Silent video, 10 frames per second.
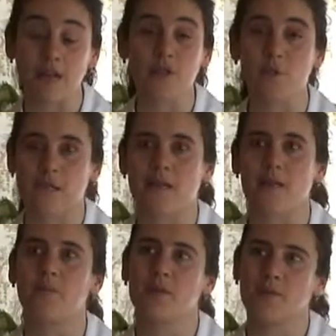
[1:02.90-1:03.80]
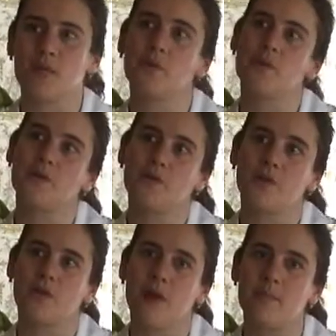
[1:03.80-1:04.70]
Actually, we set up the schedule to do
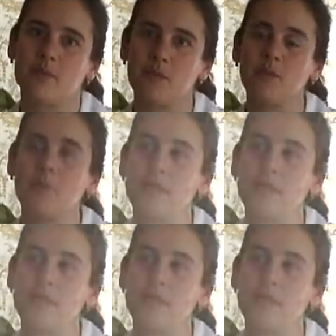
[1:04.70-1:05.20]
the job in two